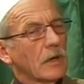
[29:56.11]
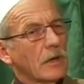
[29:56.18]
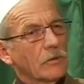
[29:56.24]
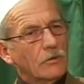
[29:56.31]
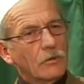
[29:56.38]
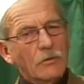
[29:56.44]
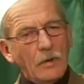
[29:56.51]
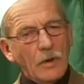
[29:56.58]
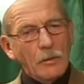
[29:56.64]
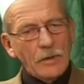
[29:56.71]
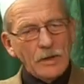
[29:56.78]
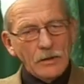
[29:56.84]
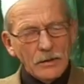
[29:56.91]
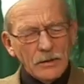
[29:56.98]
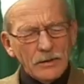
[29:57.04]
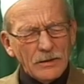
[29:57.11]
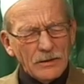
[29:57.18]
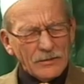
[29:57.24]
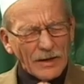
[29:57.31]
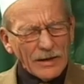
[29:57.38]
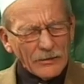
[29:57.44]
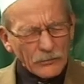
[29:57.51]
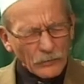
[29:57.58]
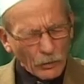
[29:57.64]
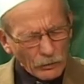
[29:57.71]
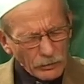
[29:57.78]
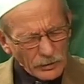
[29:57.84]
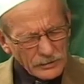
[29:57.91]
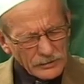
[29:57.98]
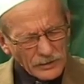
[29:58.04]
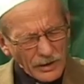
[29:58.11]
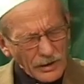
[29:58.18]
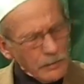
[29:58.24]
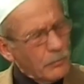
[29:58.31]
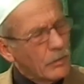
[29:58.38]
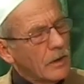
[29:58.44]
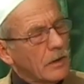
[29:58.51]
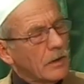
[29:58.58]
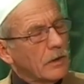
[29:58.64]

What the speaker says: So, I mean, it takes so long time